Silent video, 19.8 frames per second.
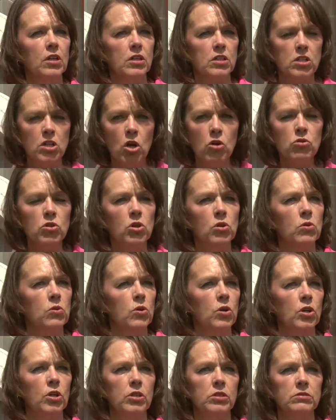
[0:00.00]
no
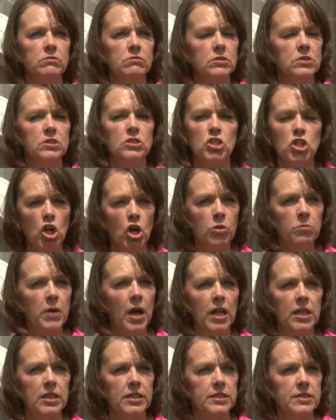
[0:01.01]
corn, no
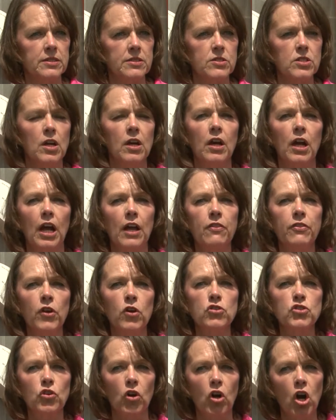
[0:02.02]
melons, and
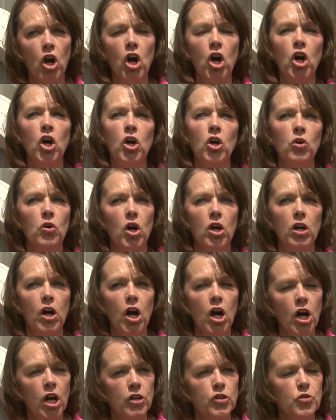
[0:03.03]
those are all
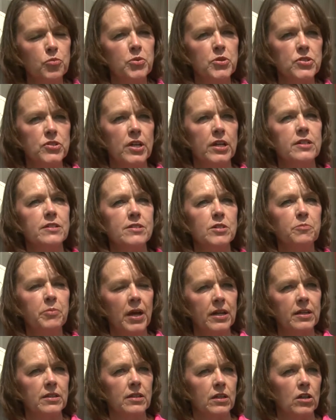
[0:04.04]
100%
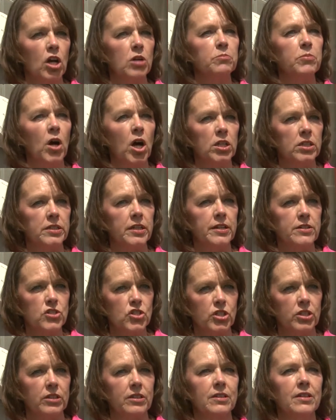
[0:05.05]
dependent on
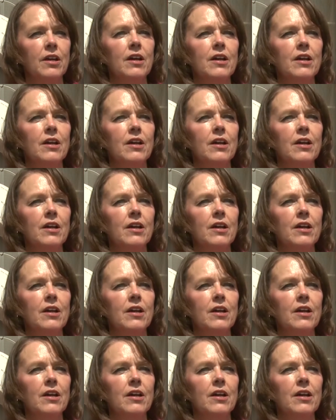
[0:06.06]
pollination.